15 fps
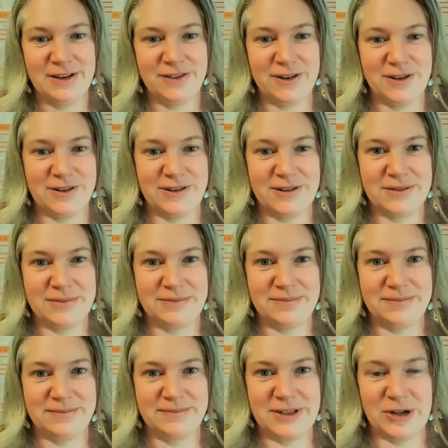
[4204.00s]
for,
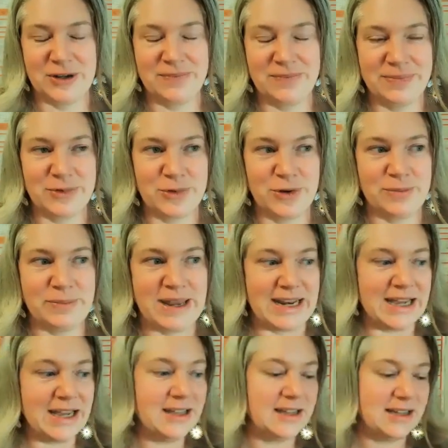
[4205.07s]
through
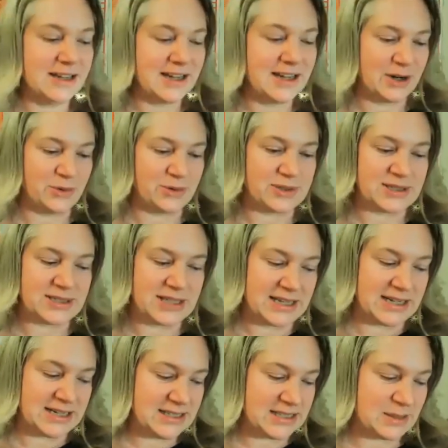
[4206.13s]
media and all sorts of
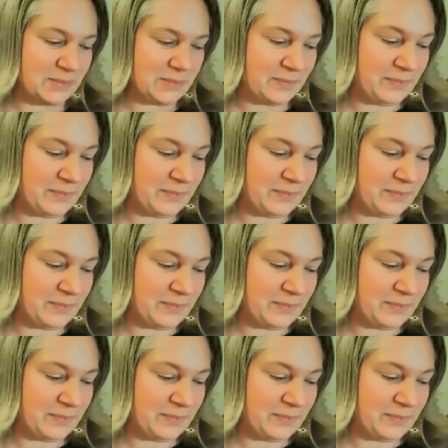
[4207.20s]
things.